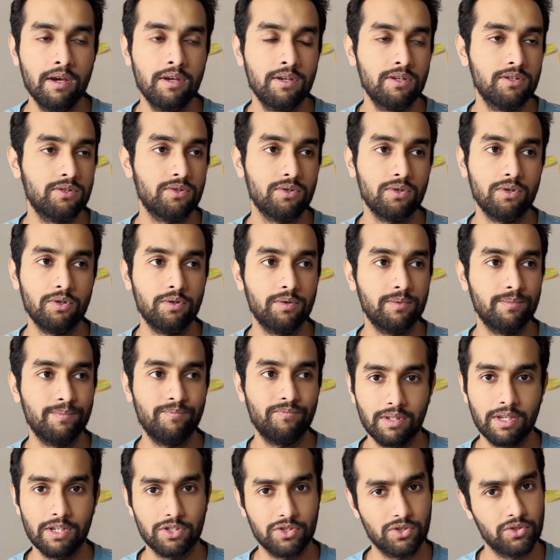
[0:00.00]
So
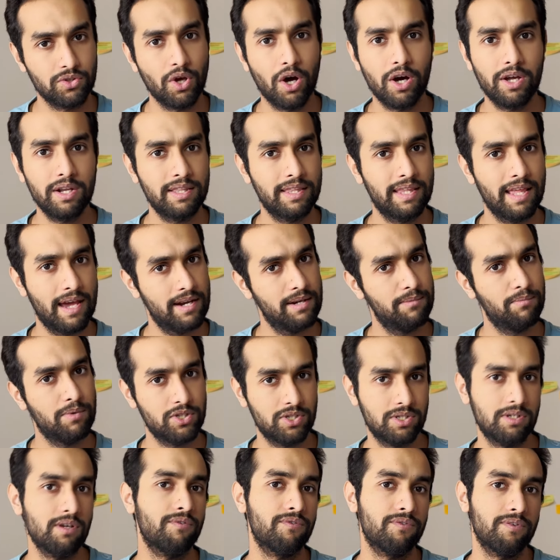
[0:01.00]
it's not that much
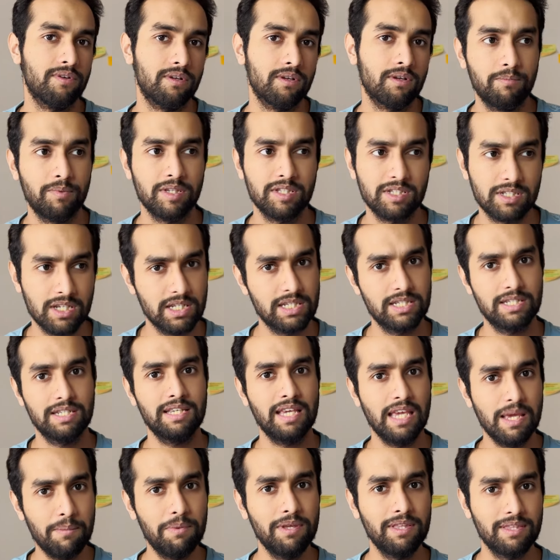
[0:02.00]
different, but just
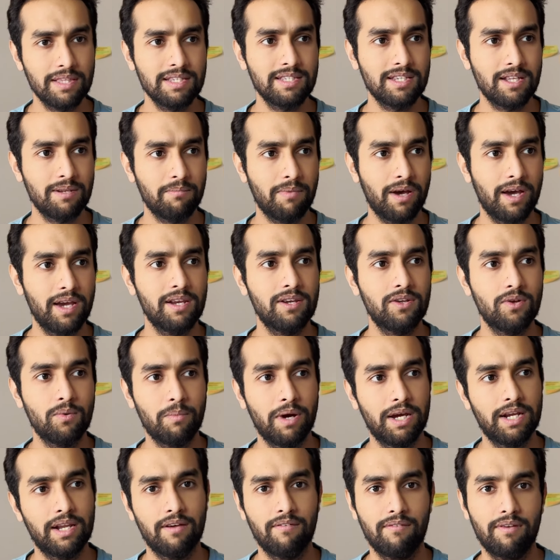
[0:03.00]
keeping this in mind, you
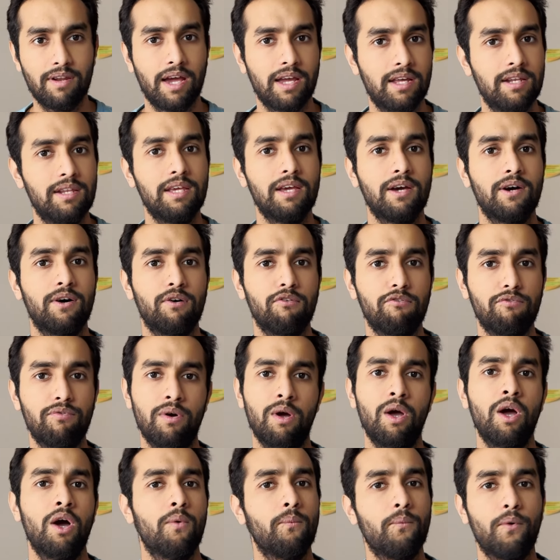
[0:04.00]
might have an idea of
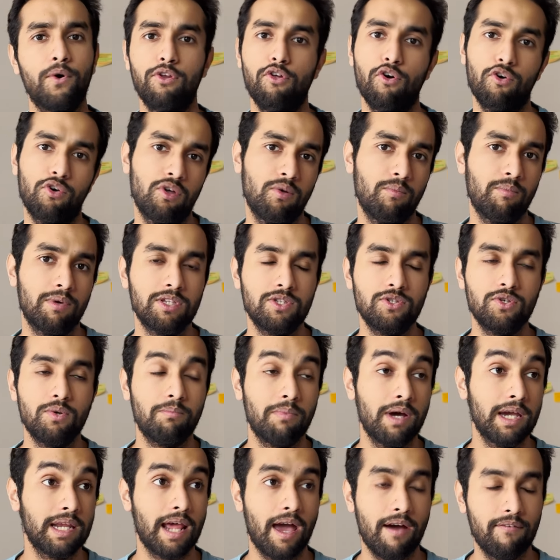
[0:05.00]
what documents you
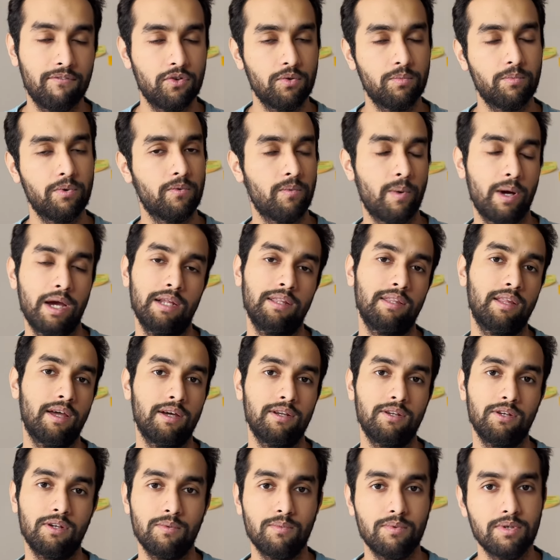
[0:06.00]
might have to provide
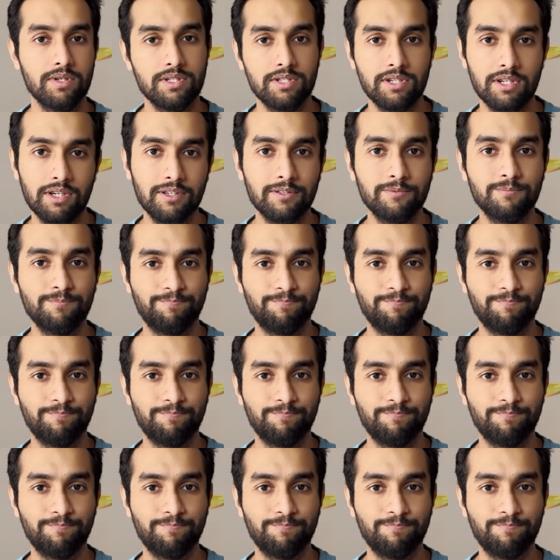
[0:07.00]
that university.